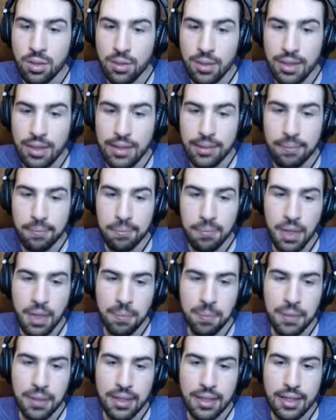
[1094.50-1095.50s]
Well, that
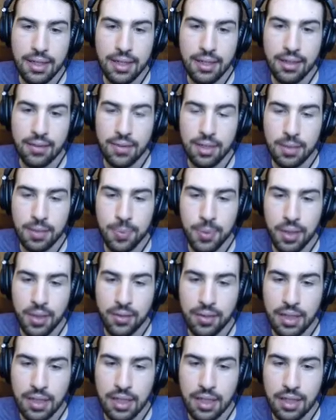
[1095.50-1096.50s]
might be the end of this part
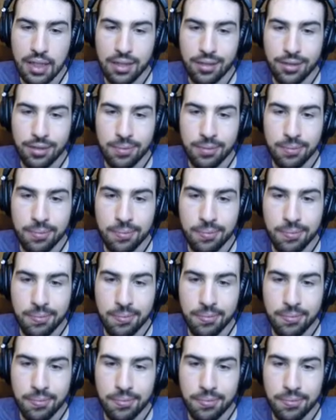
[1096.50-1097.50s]
of the cave.
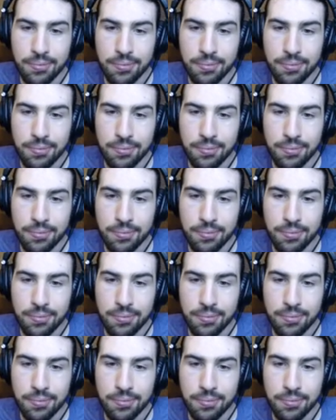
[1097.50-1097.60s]
Hmm.